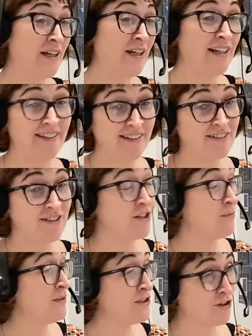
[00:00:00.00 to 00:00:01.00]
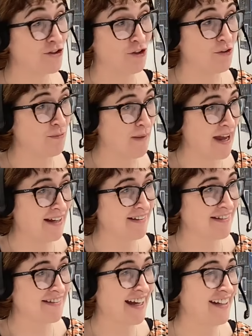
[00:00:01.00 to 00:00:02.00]
in in this study, we just use
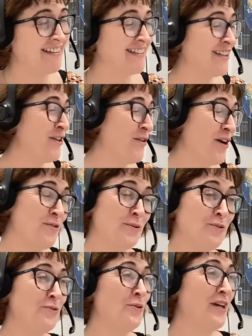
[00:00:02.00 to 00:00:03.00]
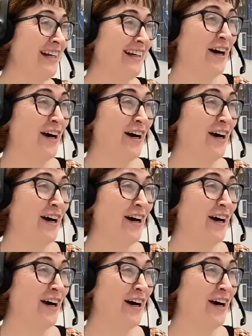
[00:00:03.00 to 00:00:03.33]
males, and you know, I would really